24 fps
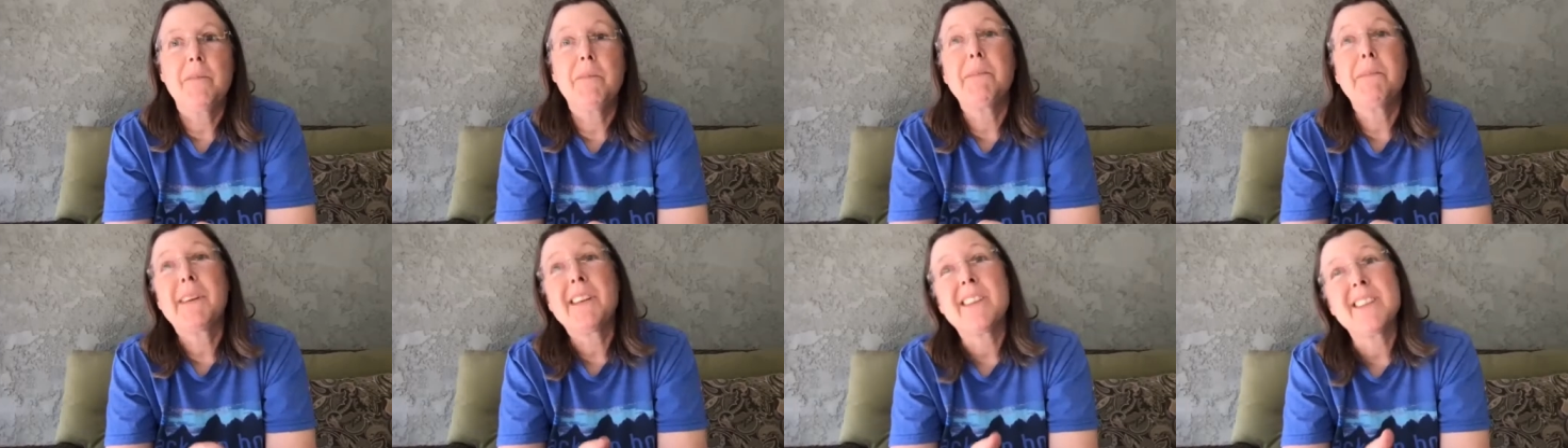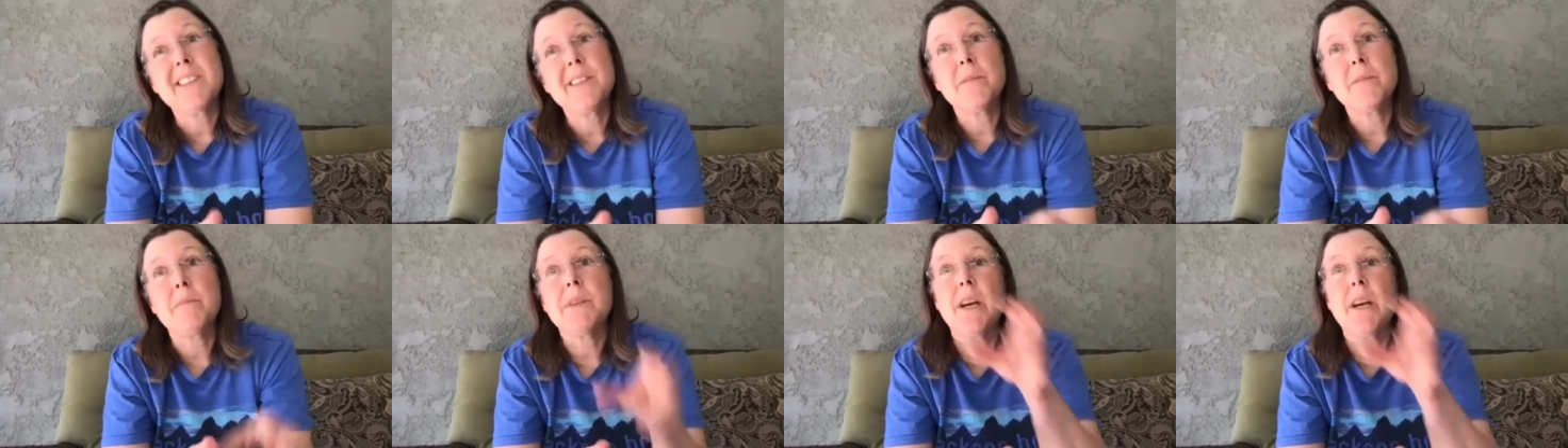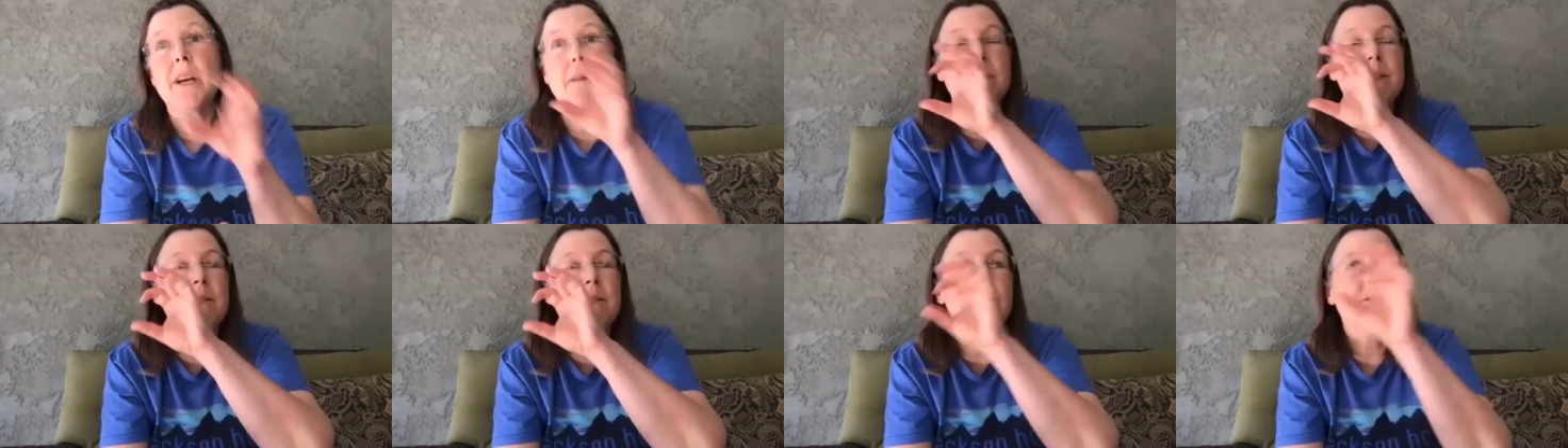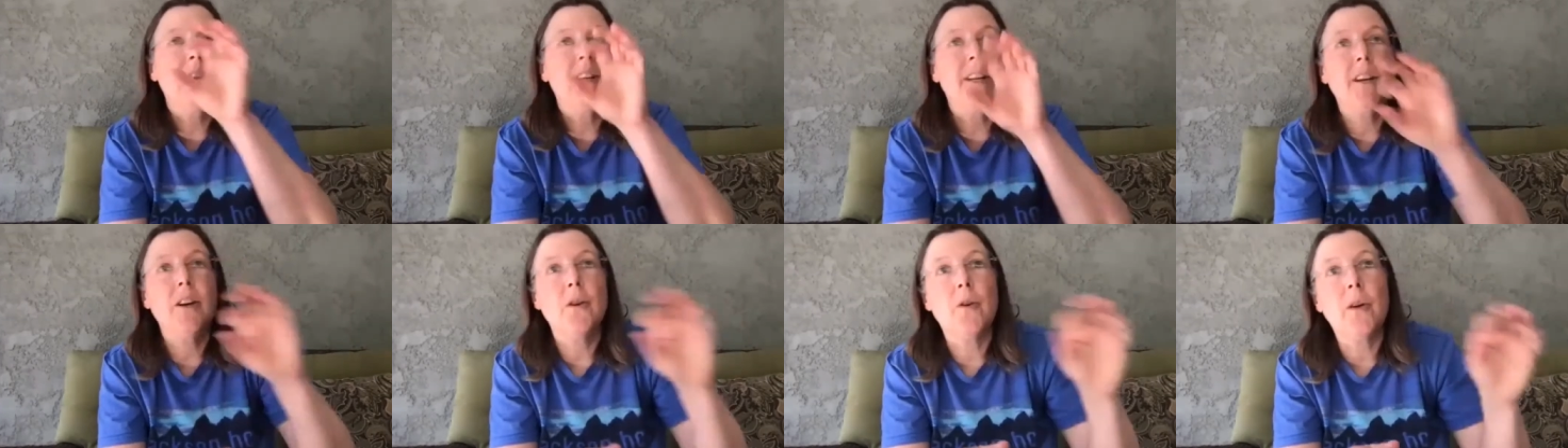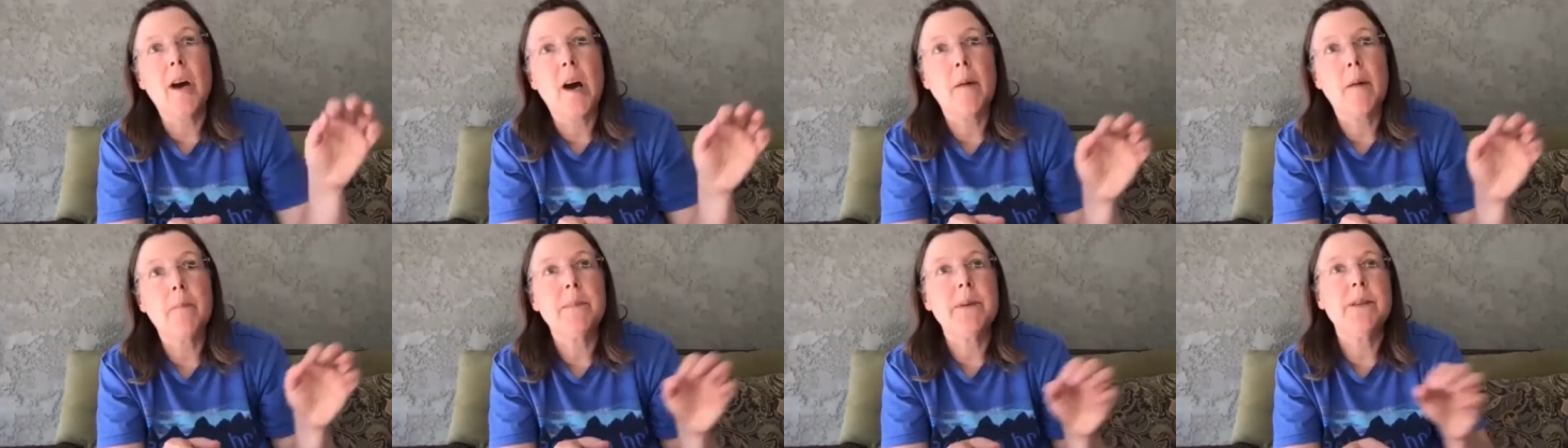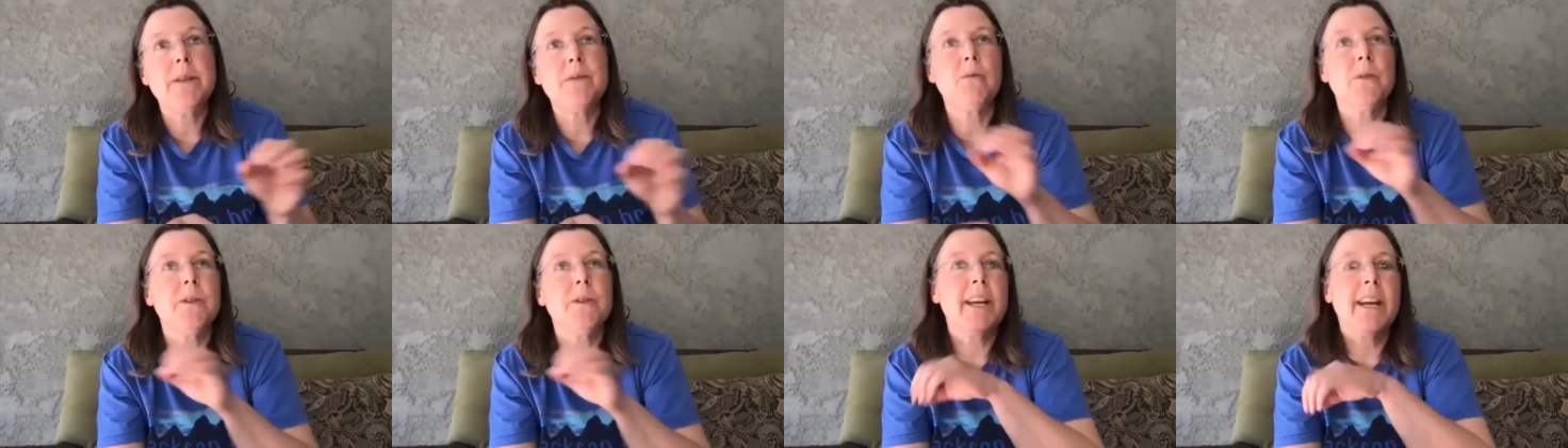because sometimes the video
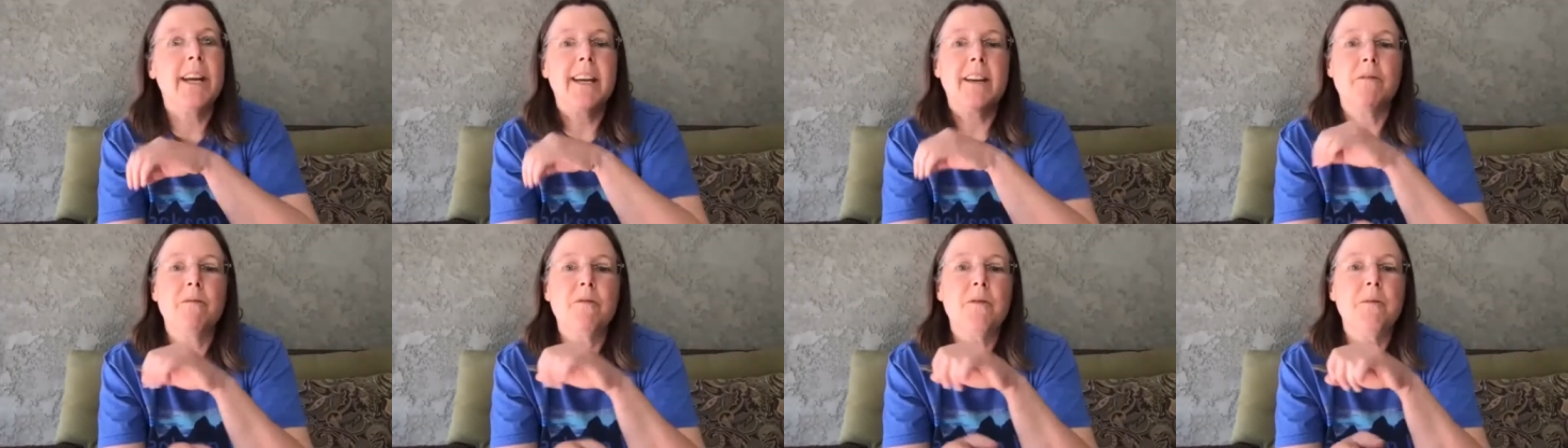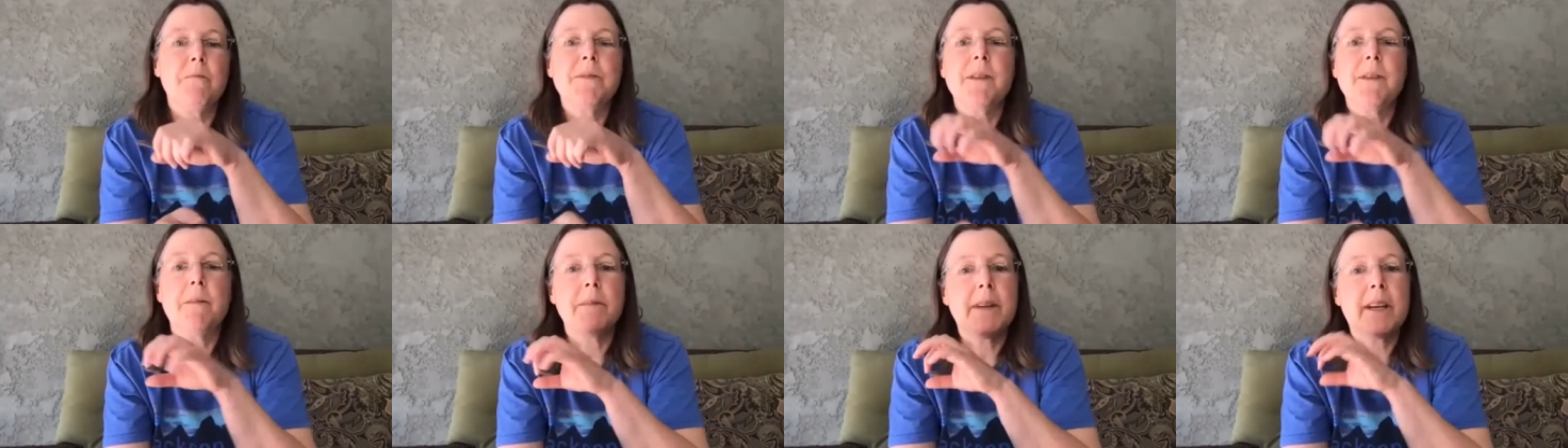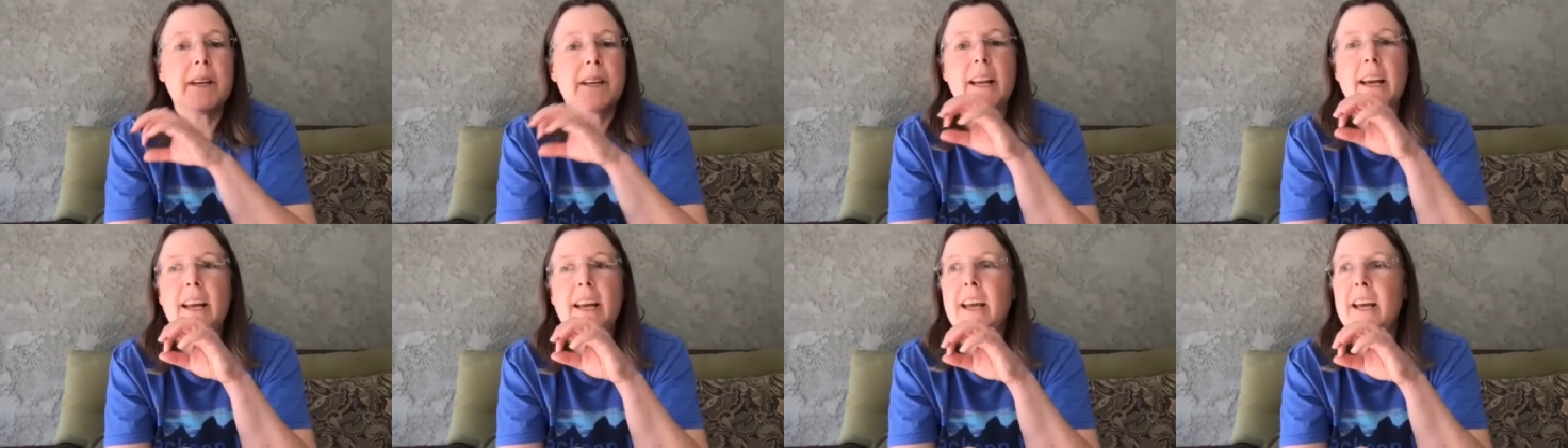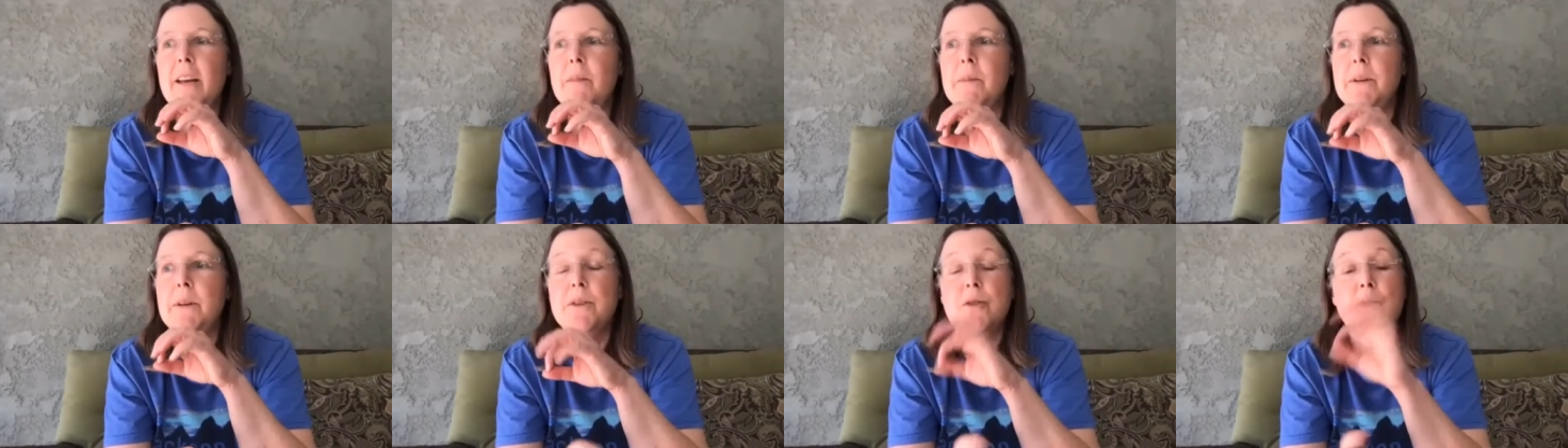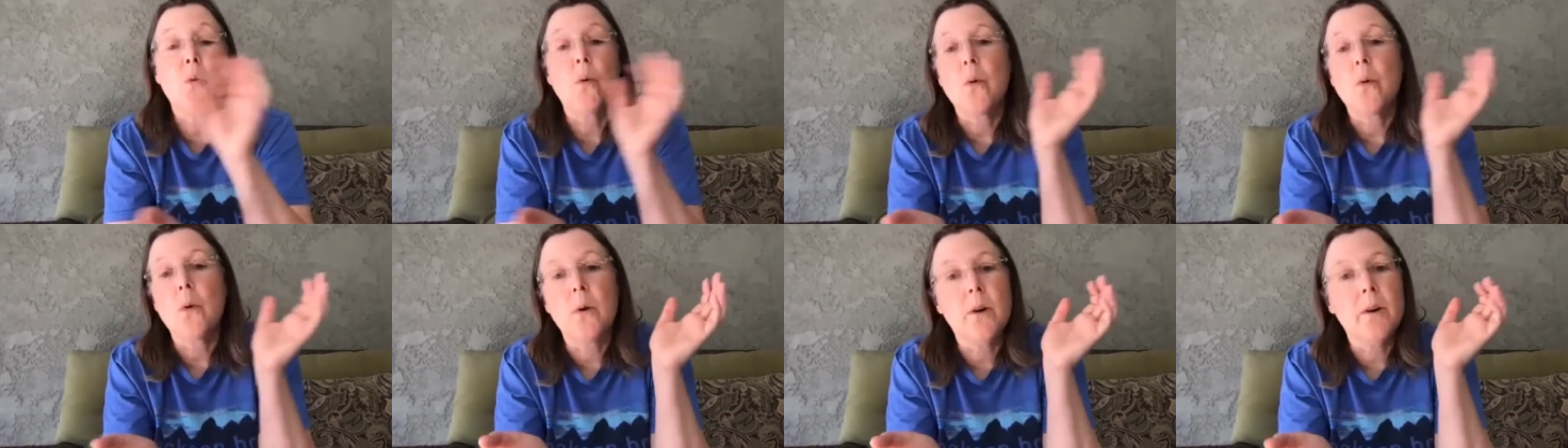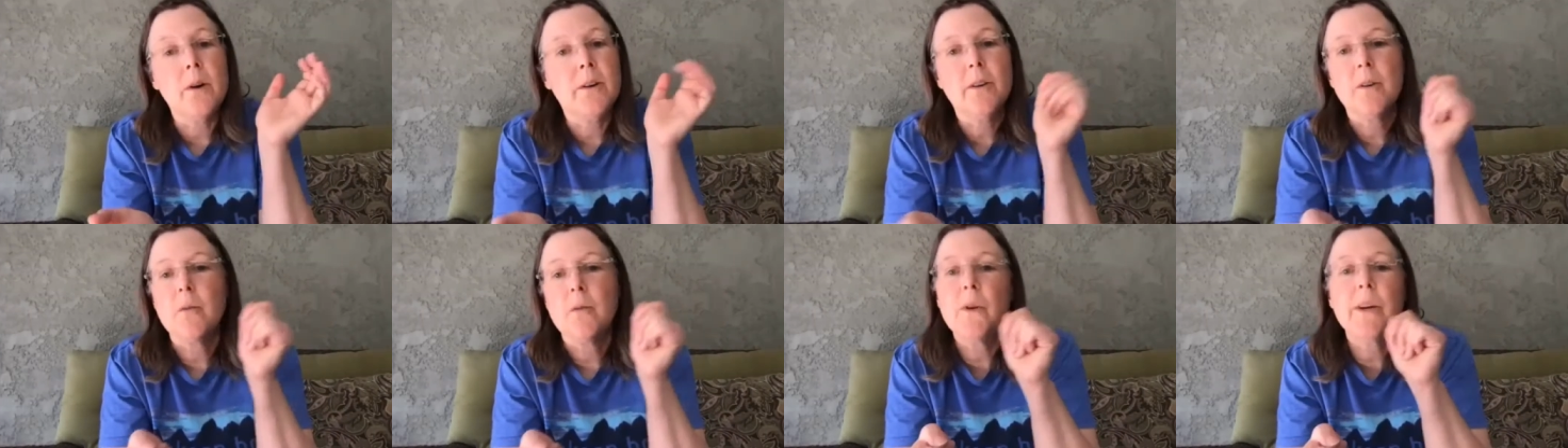copies were taken from something that had been
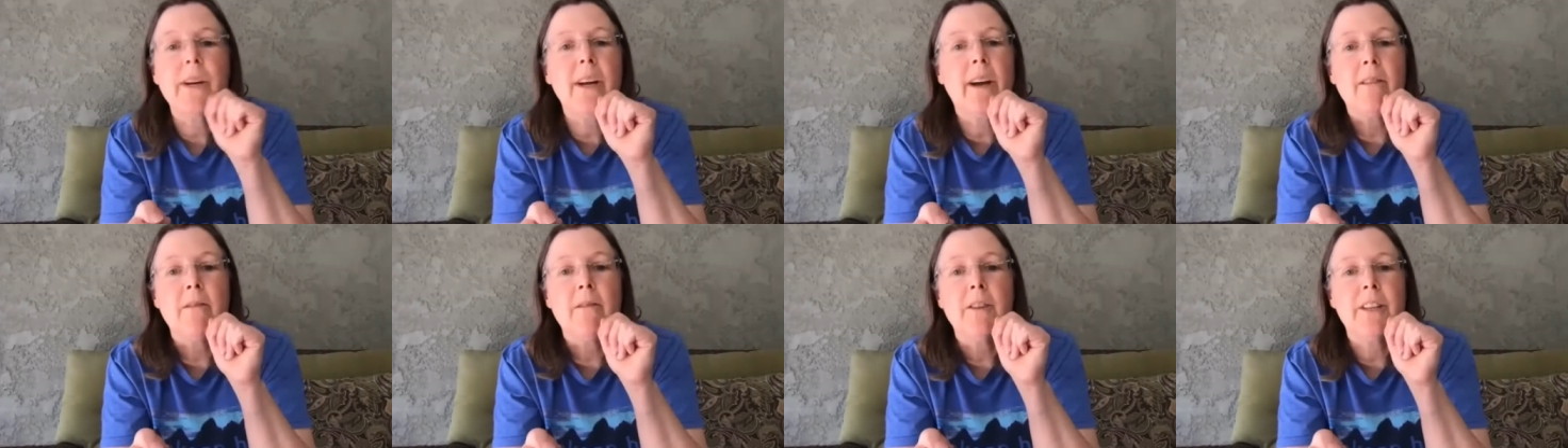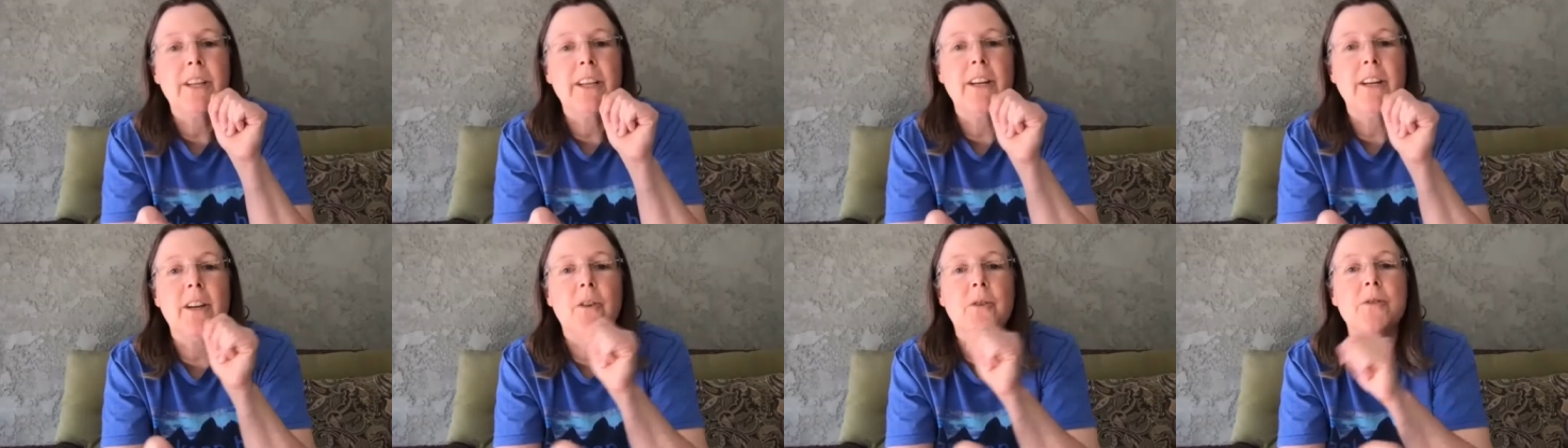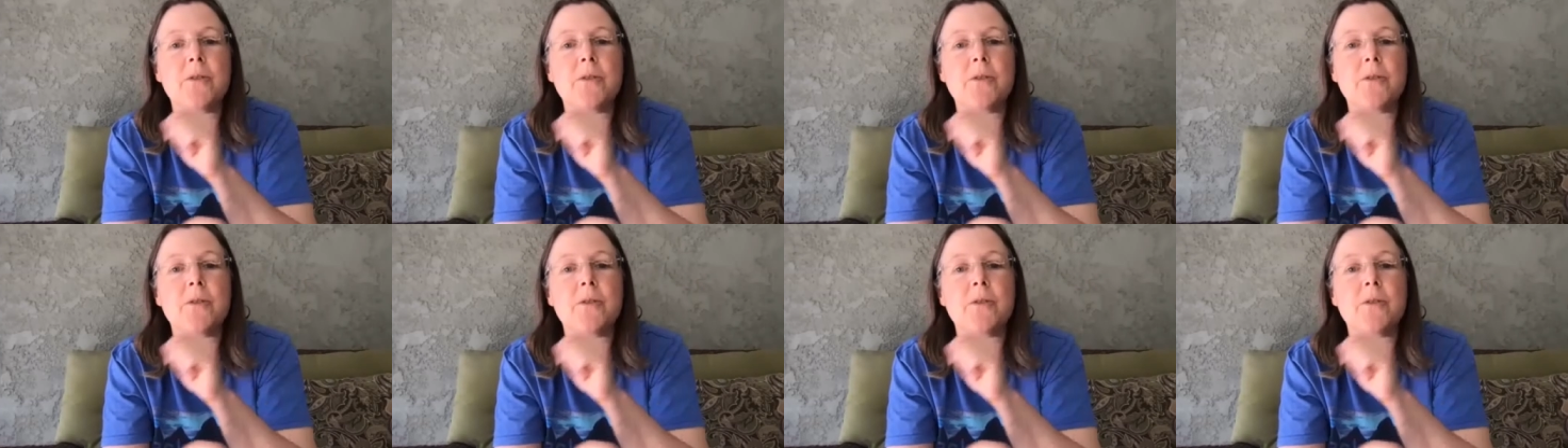torn or whatever, you know,